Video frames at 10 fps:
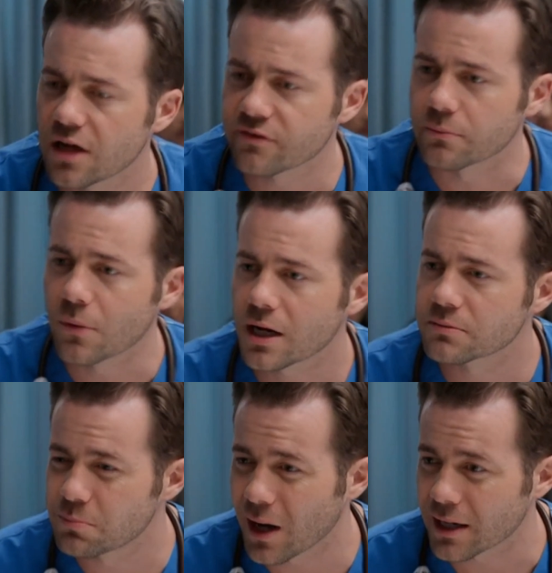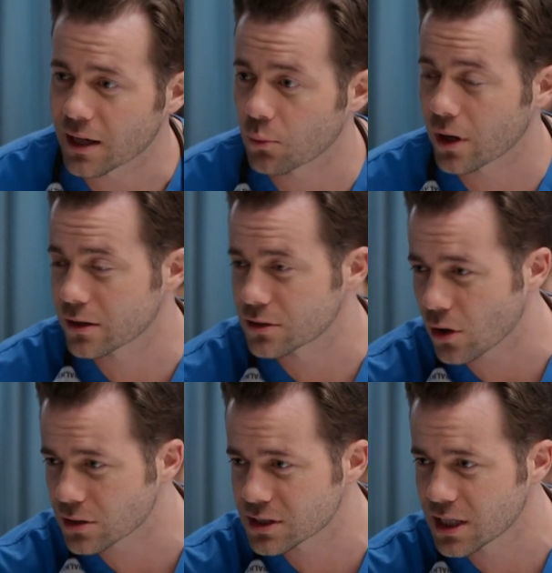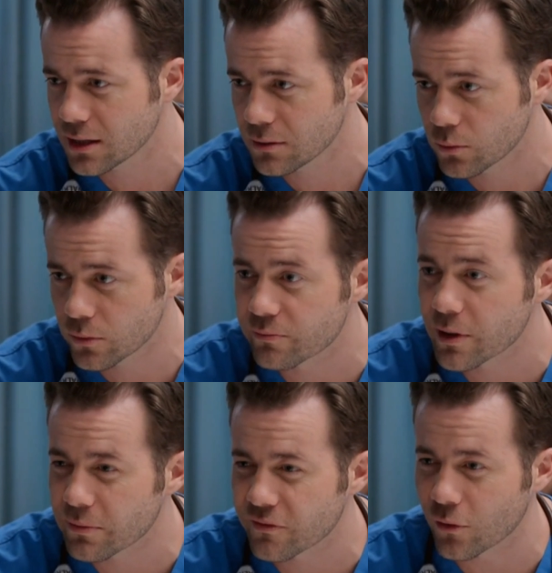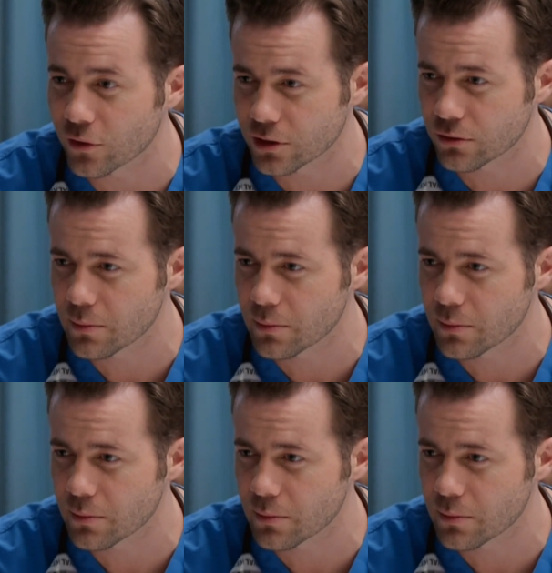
Glover, my name's Marty. I'm one of the doctors here. We've met before. Do you